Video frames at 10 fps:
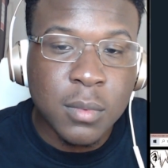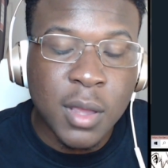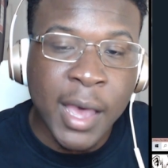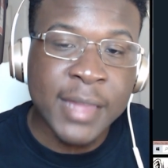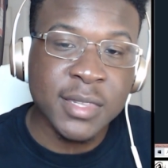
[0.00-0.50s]

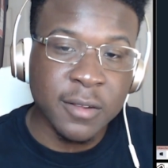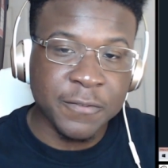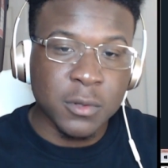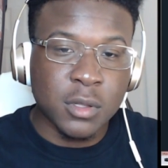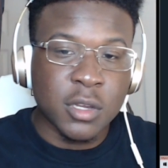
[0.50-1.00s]
I didn't
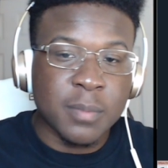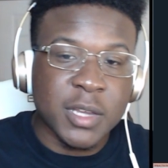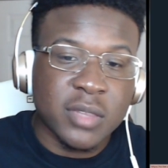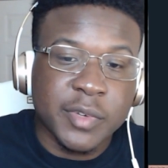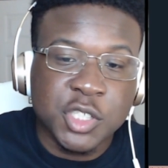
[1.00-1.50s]
feel good
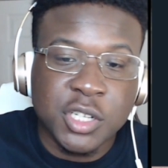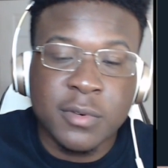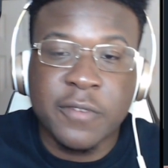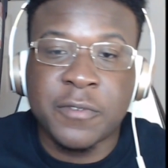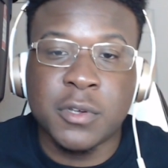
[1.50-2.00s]
about the Vegeta when
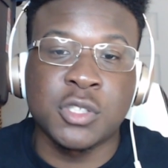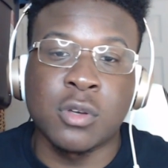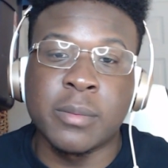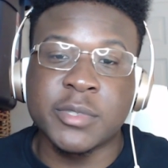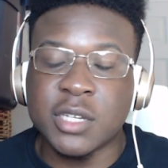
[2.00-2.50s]
I first saw
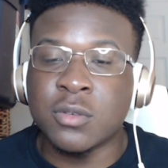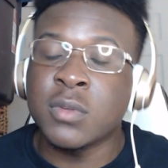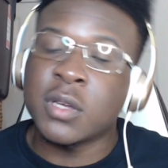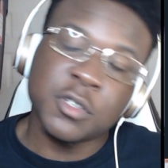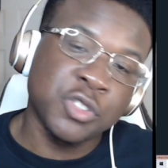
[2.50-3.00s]
him, because I don't
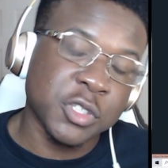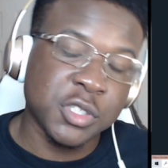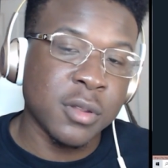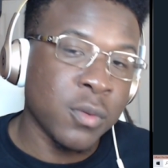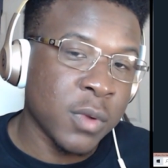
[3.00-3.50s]
like
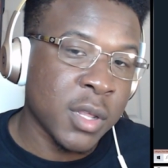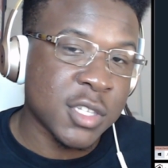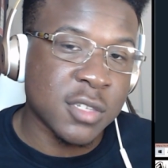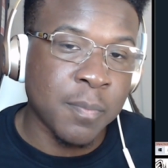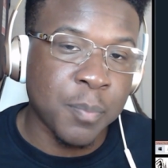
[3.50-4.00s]
restricted
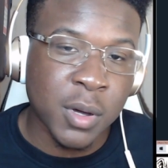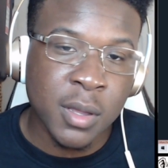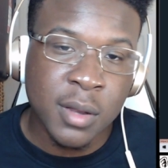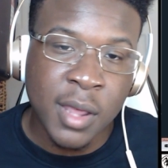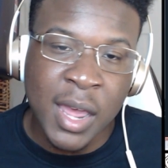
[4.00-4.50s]
units,
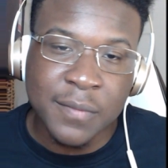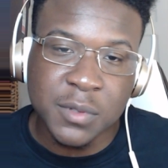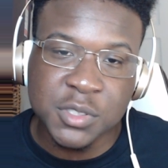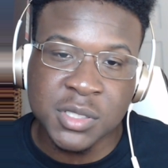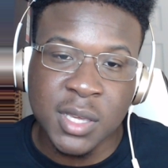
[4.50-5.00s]
but
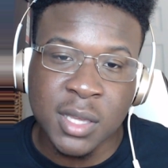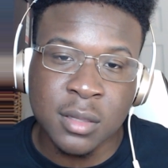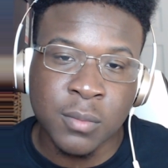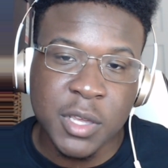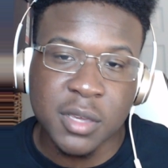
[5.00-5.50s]
after seeing
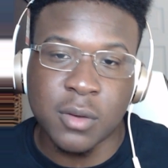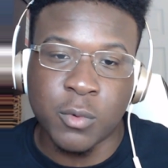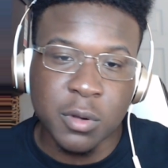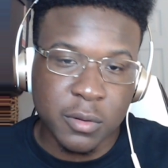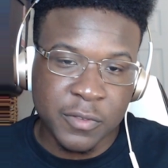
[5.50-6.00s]
the way you can
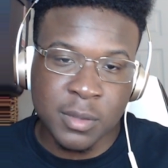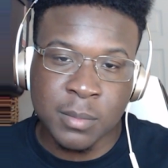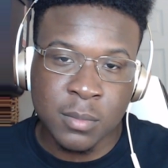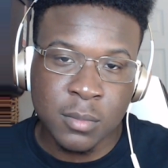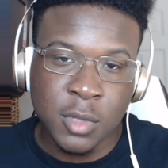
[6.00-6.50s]
work with
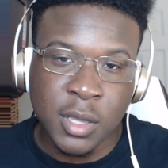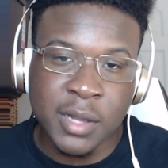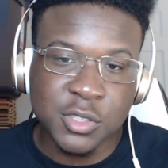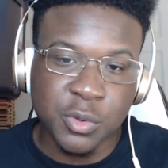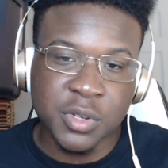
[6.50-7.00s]
him, and
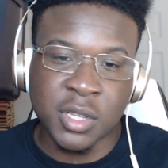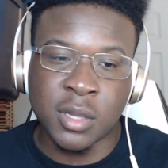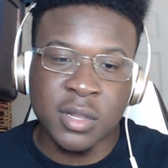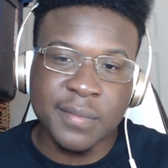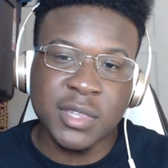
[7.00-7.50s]
his ordeal
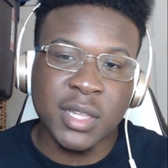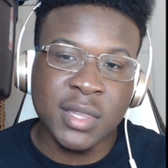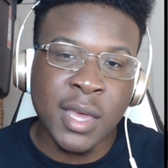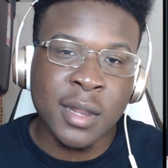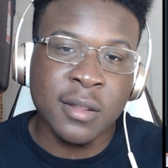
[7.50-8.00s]
and everything like
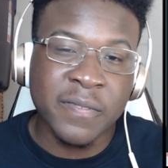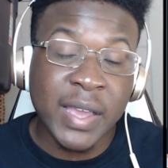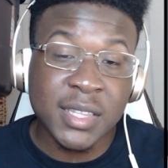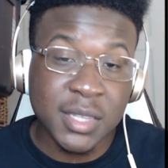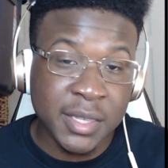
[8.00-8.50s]
that, and the
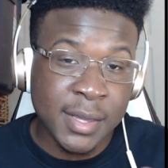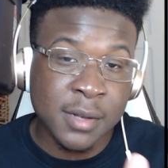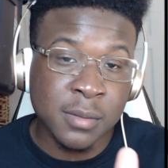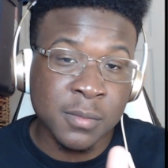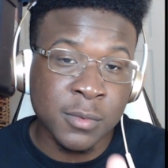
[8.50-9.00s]
fact that the kid
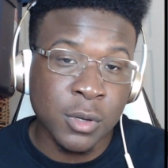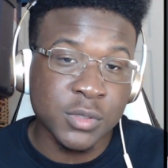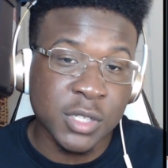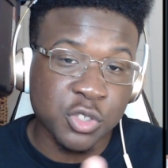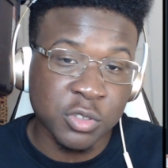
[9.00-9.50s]

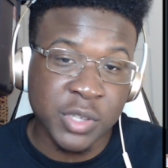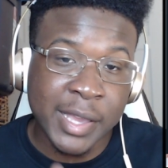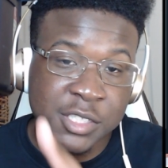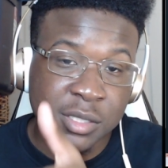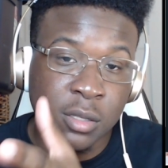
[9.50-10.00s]
Goten and Trunks are
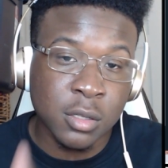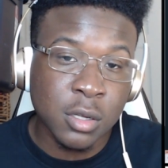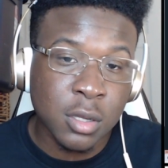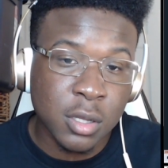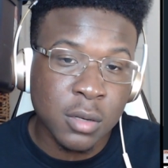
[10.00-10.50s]
actually
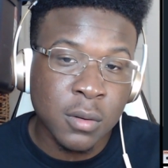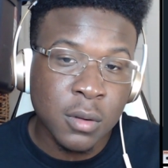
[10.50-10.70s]
good,